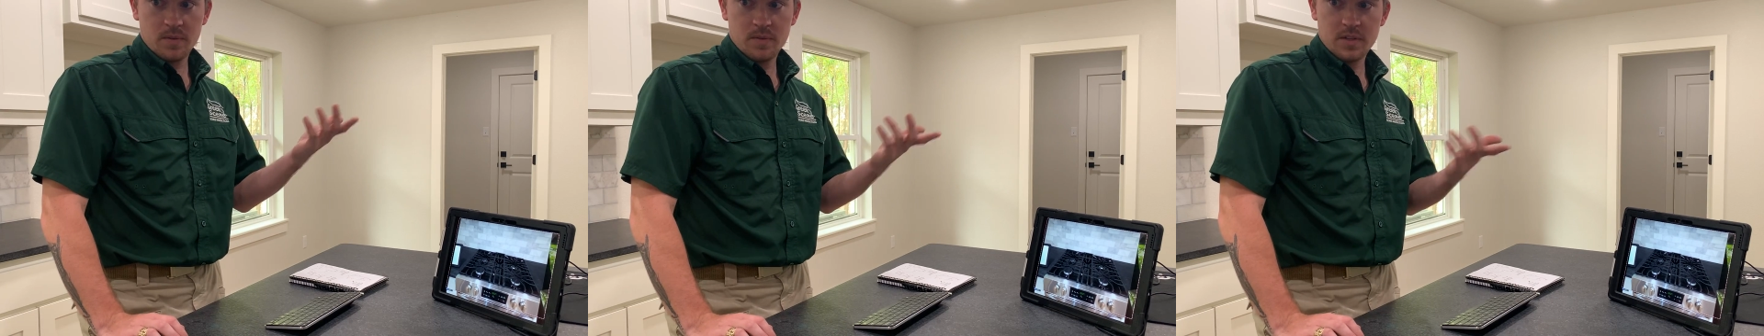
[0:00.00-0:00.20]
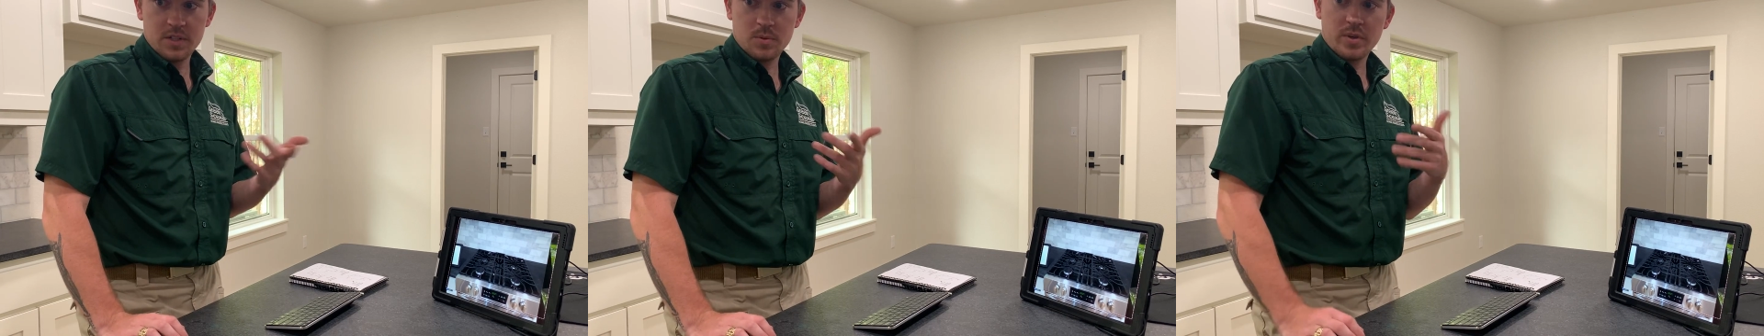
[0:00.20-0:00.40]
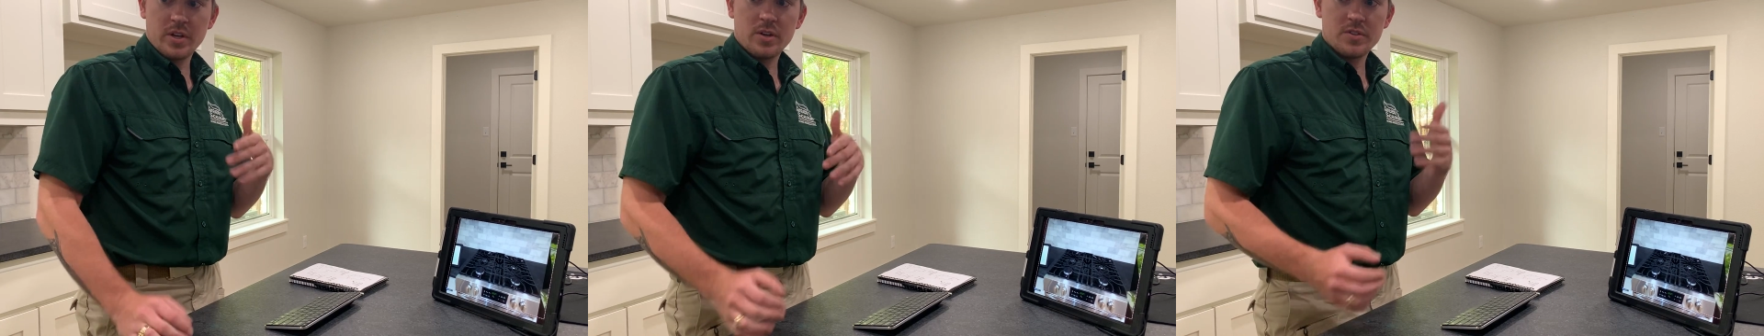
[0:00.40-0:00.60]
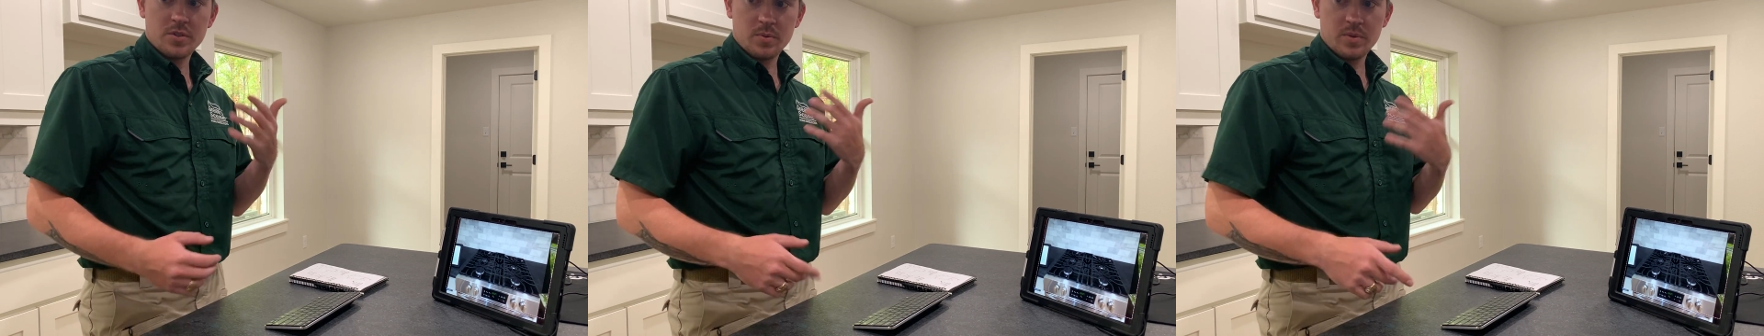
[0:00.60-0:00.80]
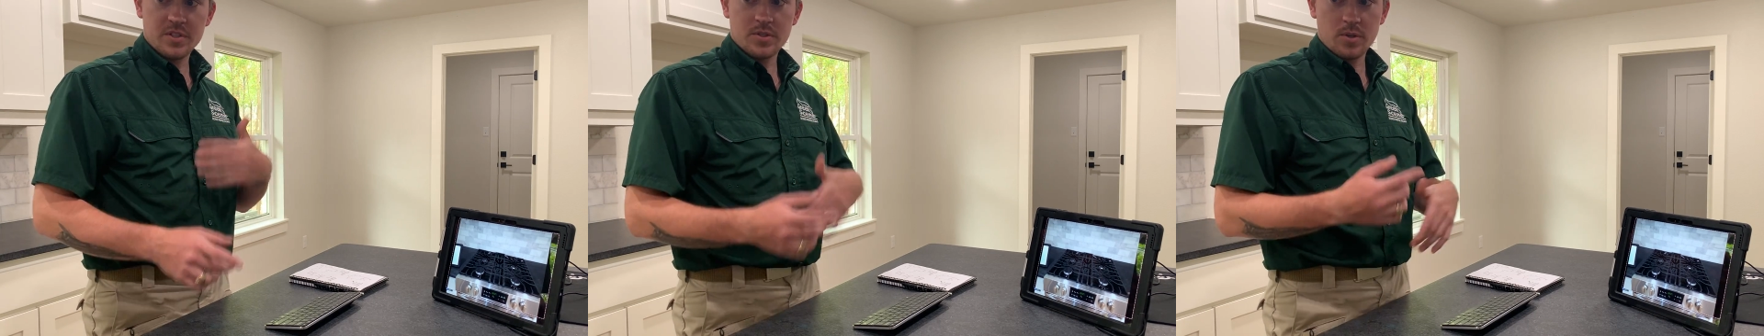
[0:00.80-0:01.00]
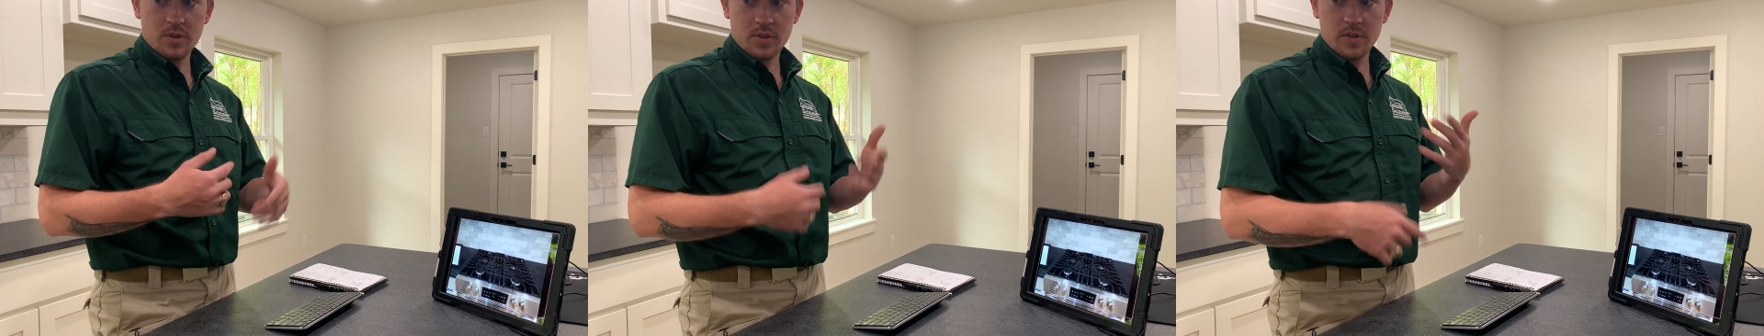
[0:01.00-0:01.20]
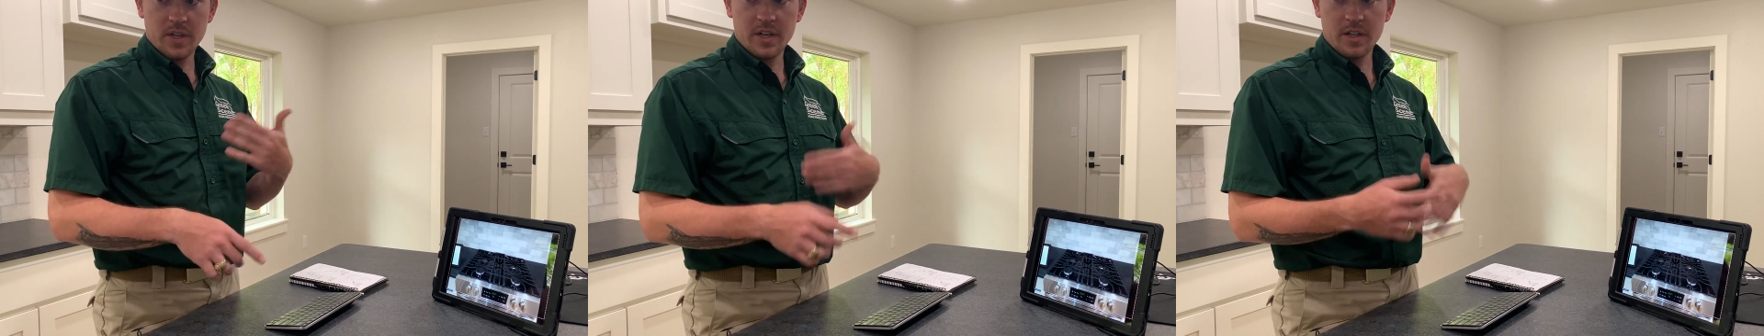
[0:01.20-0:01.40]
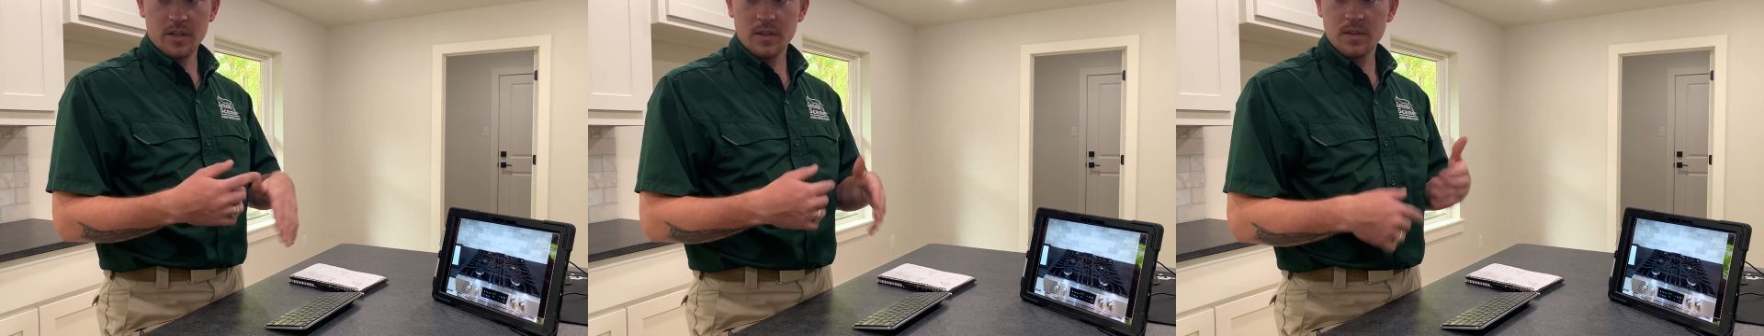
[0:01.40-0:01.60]
This one here is a
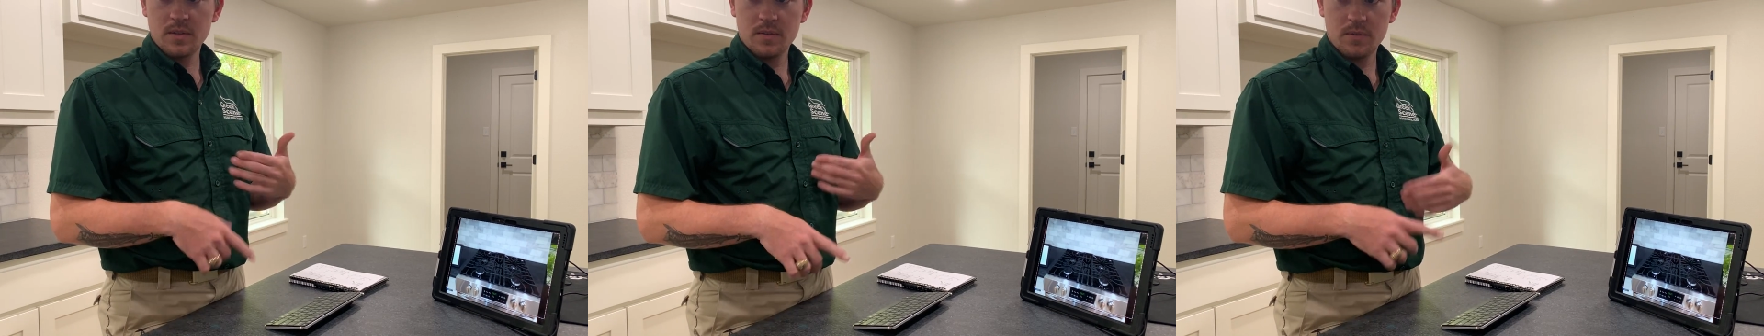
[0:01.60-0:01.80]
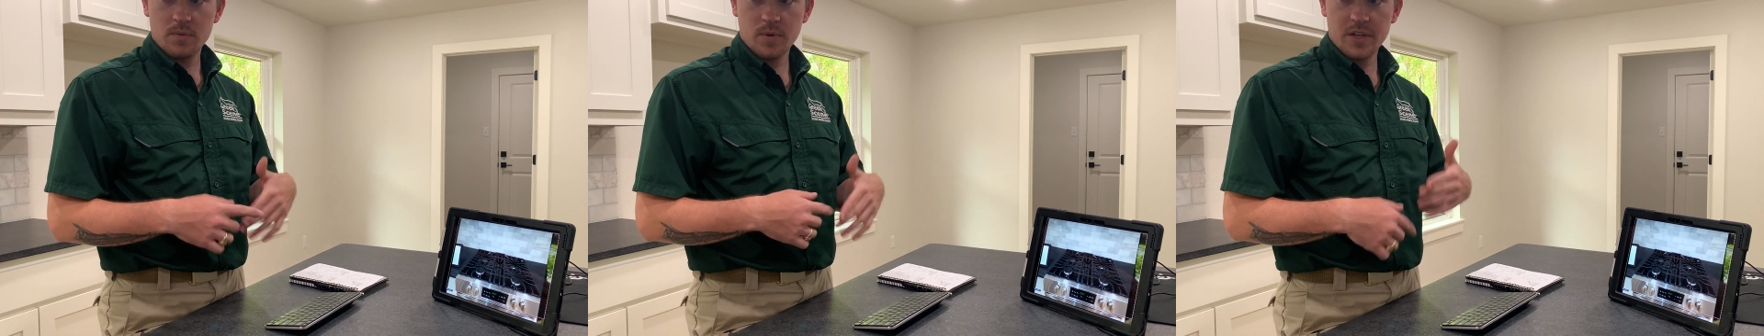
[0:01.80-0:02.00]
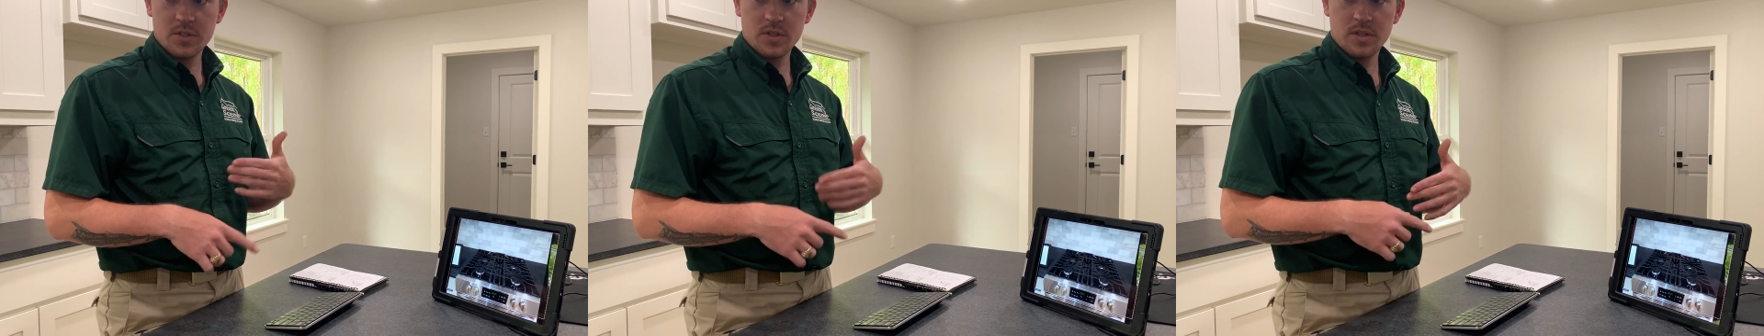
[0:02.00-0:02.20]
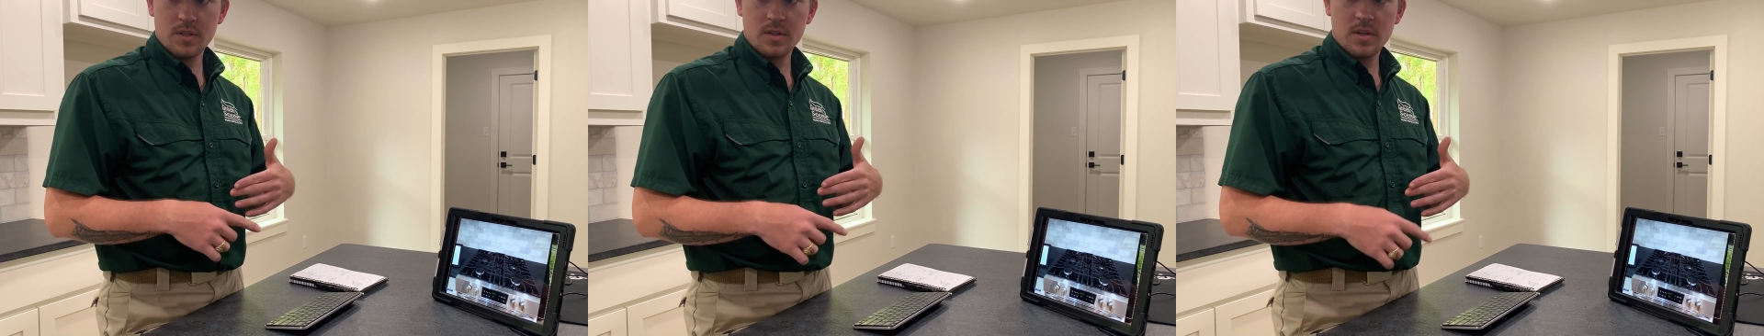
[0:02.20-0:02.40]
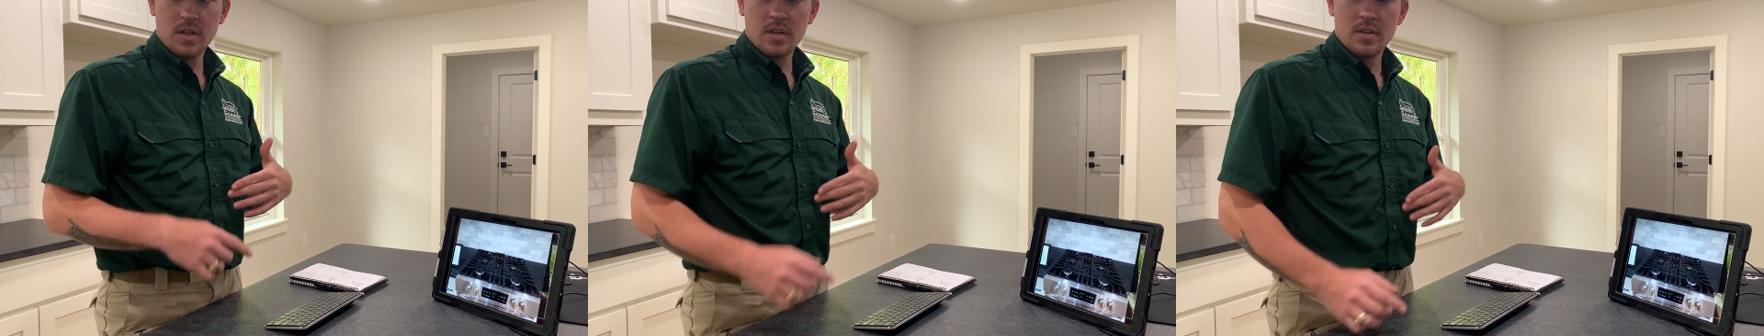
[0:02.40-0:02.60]
recirculating range hood.